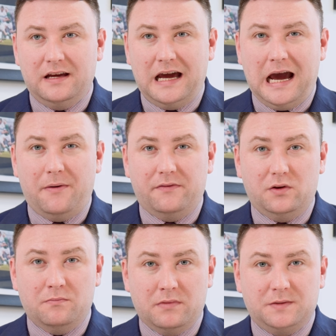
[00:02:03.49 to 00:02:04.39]
However,
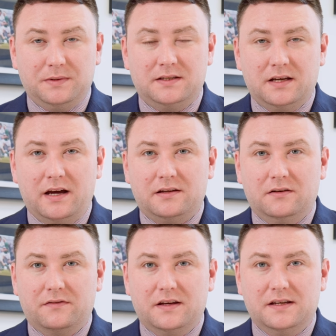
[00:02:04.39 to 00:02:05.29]
you must be certain
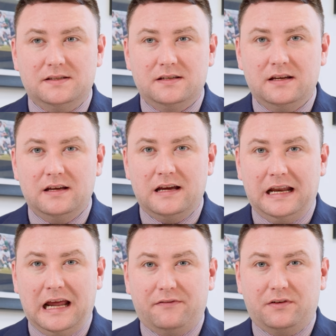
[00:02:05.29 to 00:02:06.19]
of these
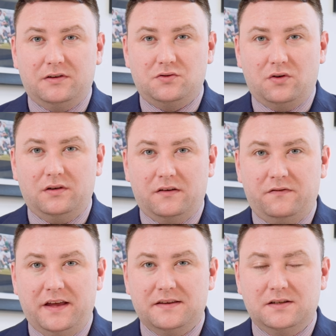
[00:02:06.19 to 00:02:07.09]
and have a strong
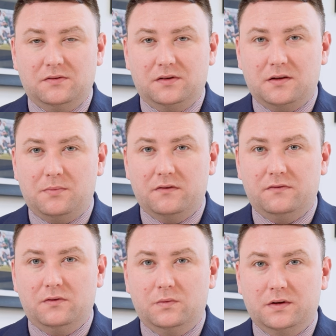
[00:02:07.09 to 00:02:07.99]
defence in order to put
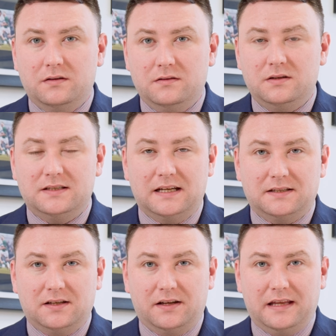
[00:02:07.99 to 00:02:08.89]
forward to set
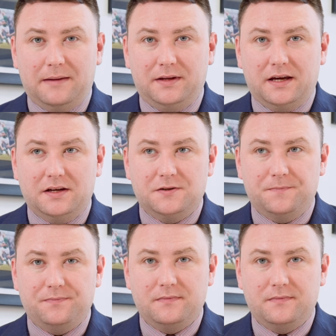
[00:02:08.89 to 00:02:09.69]
aside the application.